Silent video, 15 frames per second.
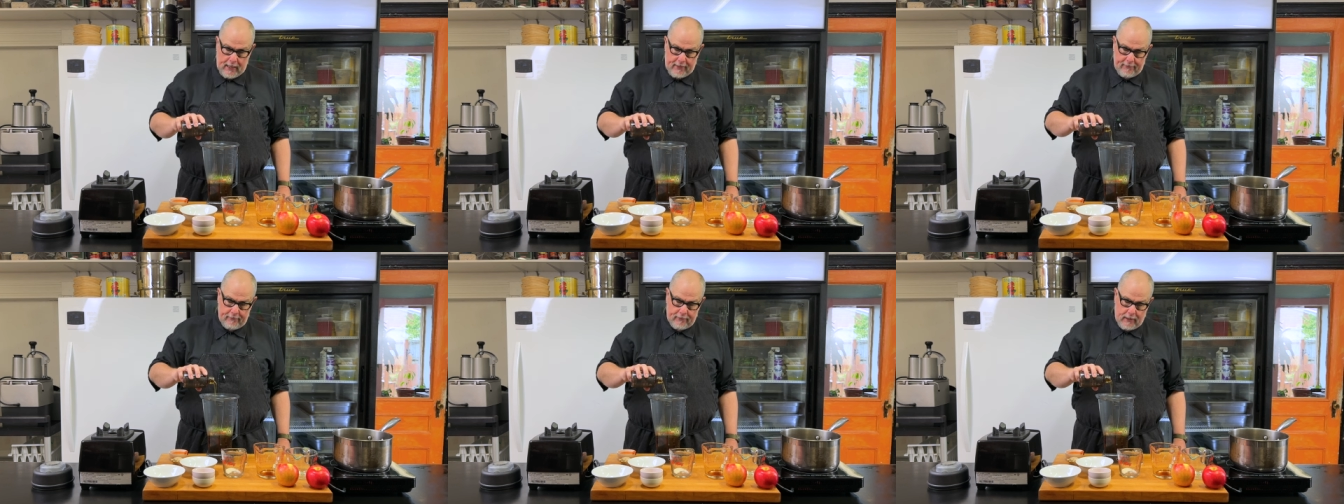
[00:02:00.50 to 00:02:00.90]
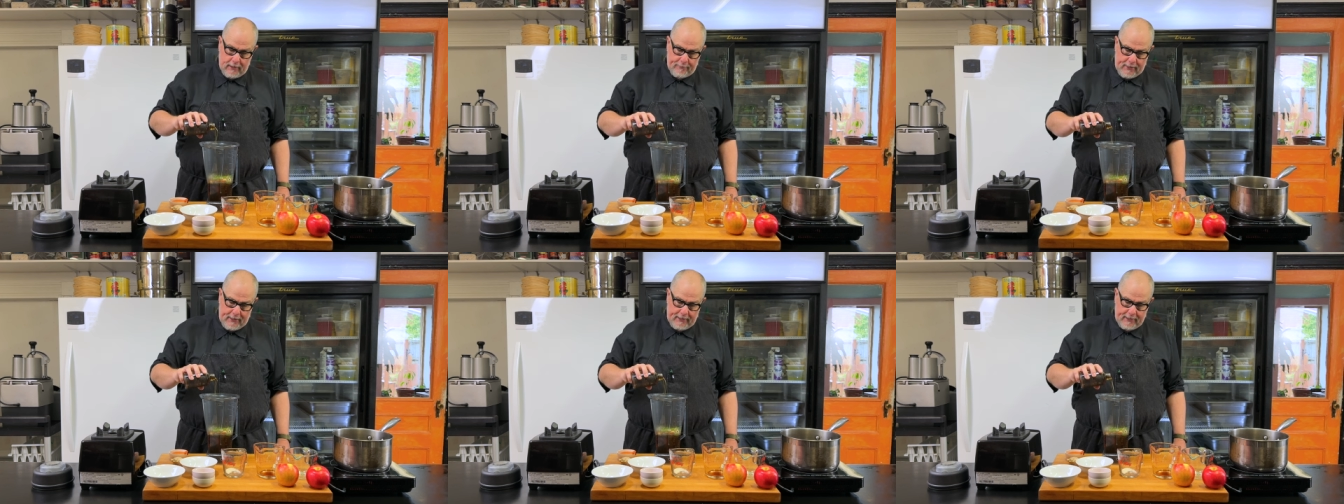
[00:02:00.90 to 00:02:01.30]
And
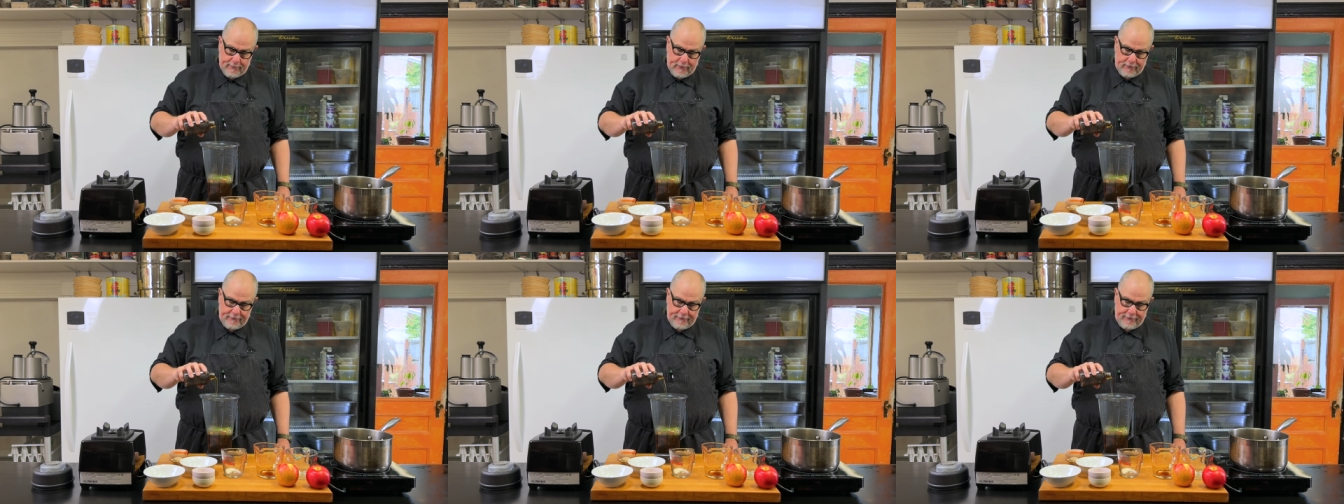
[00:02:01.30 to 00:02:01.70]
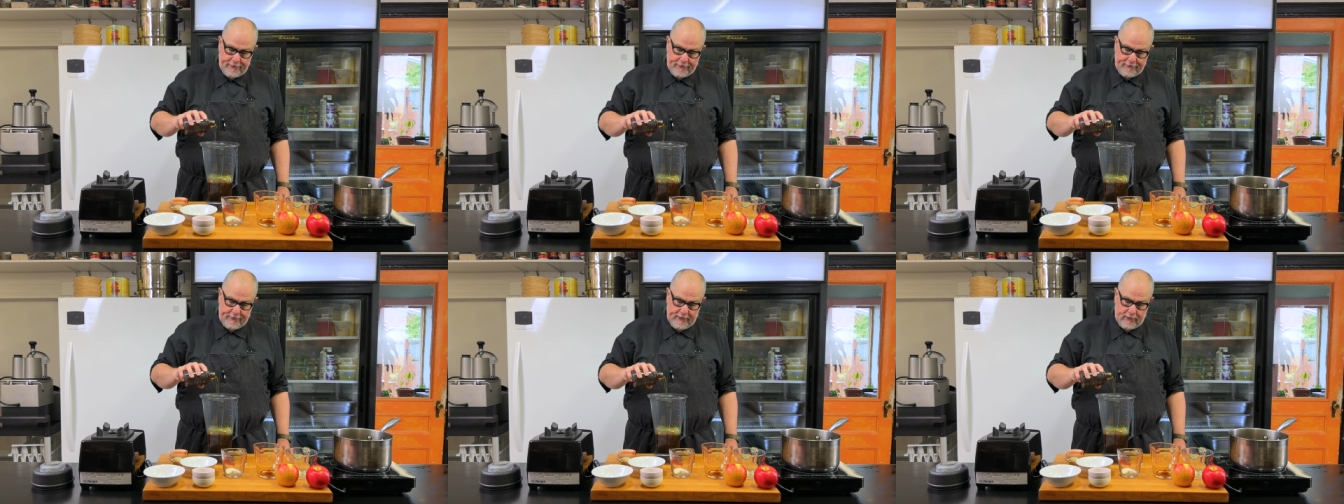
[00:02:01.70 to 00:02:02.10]
I'm adding about
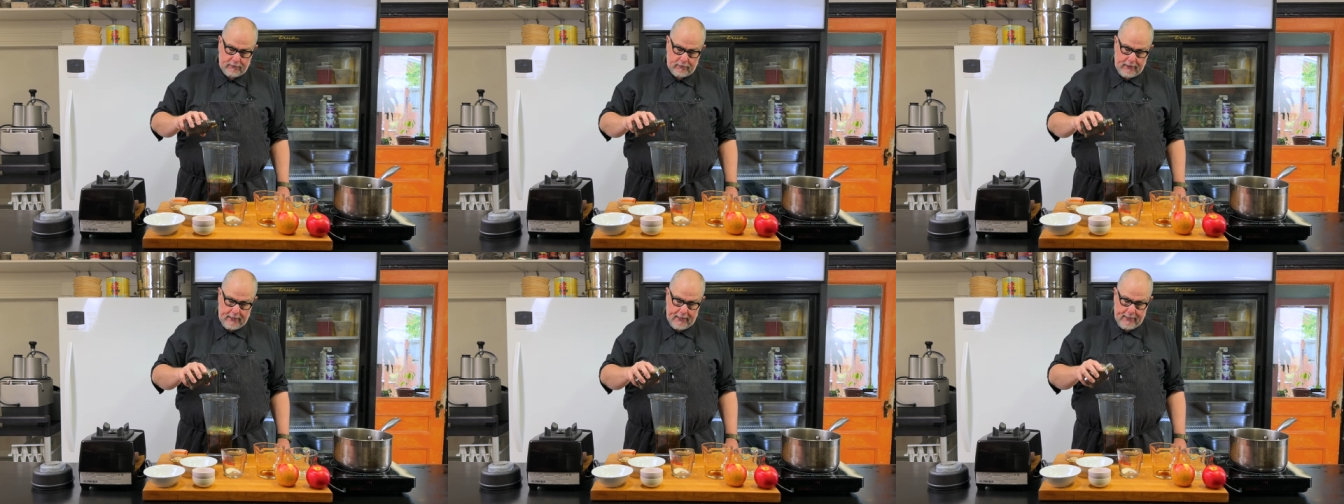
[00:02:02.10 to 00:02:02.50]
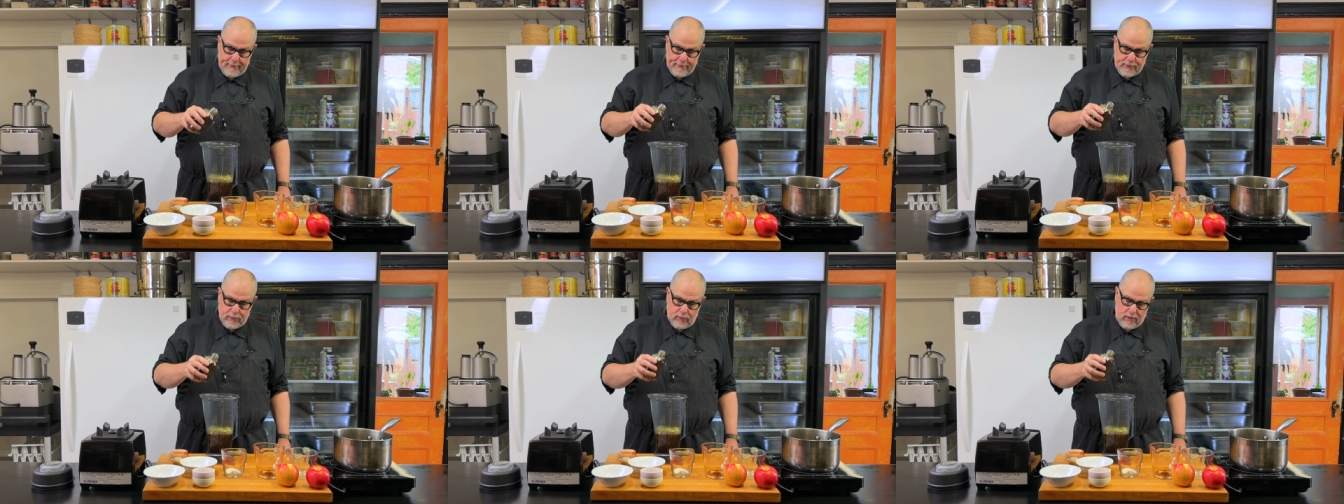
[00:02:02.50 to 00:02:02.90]
50
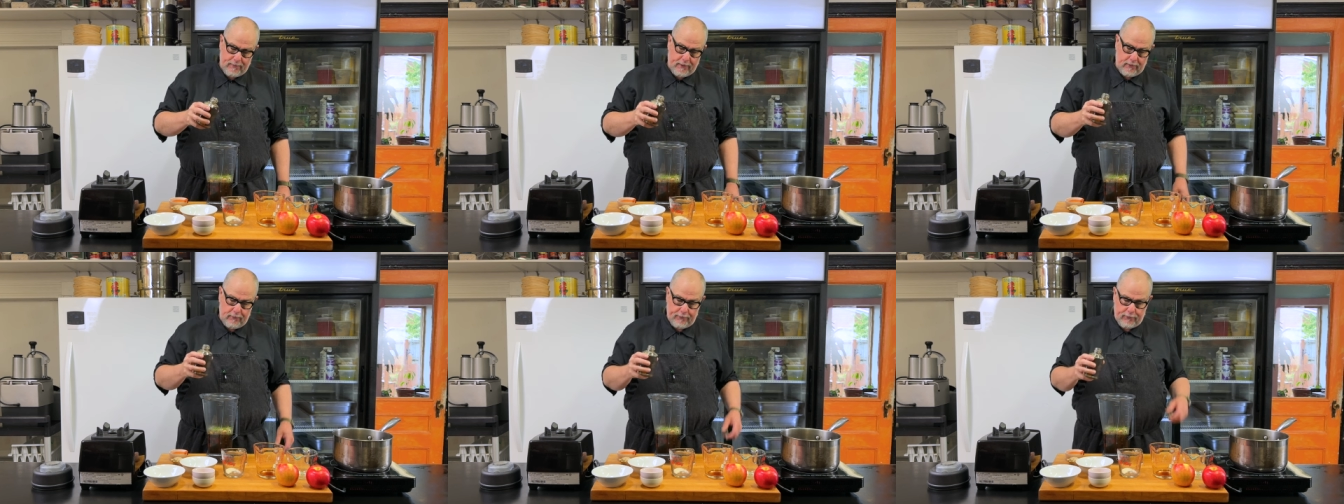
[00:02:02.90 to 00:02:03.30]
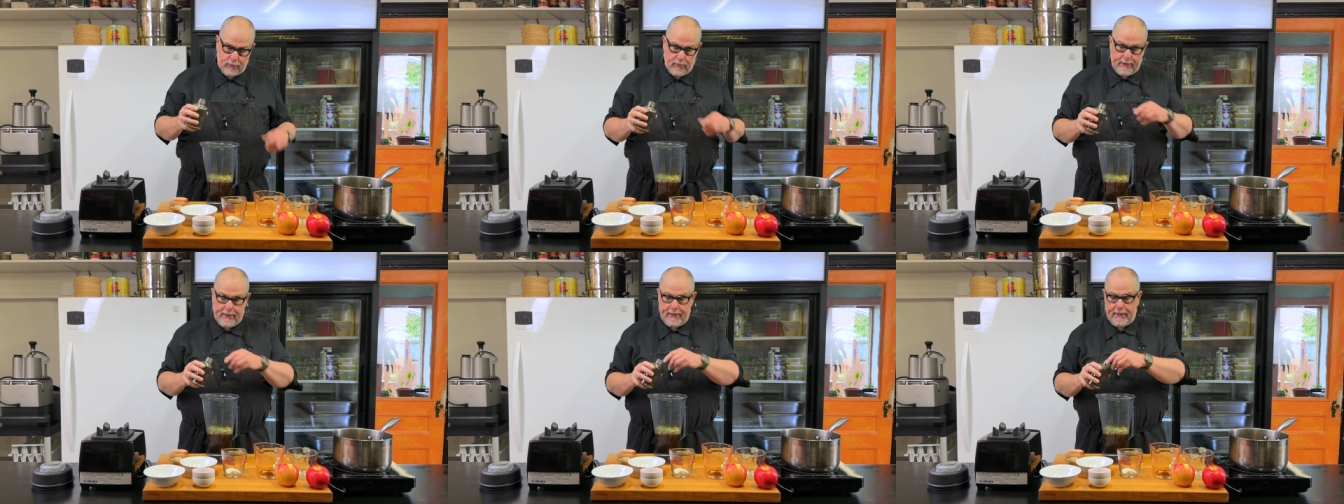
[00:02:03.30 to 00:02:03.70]
grams or about
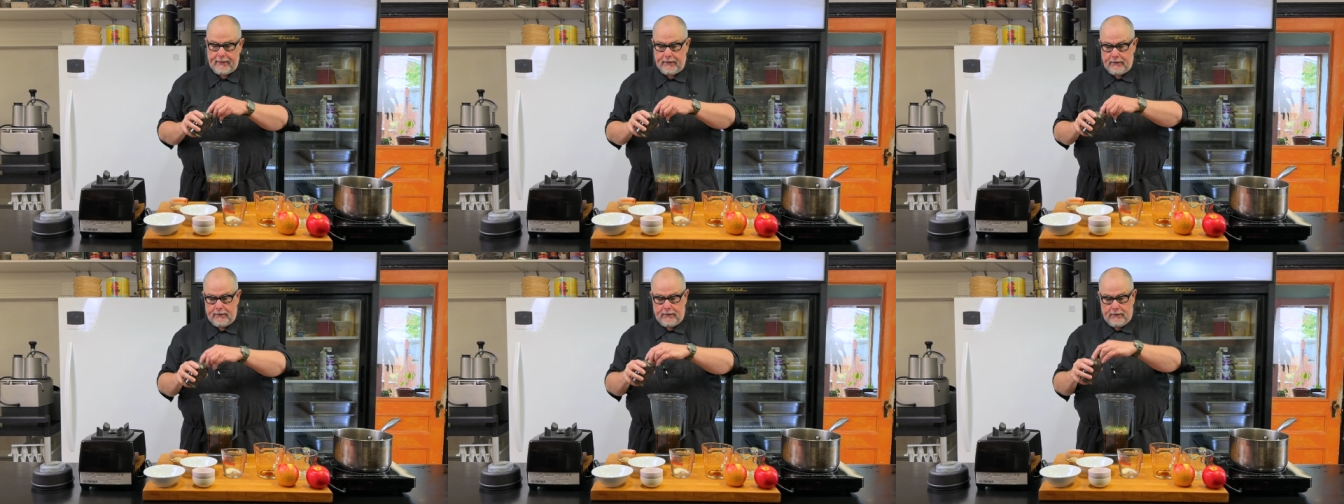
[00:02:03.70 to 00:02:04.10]
three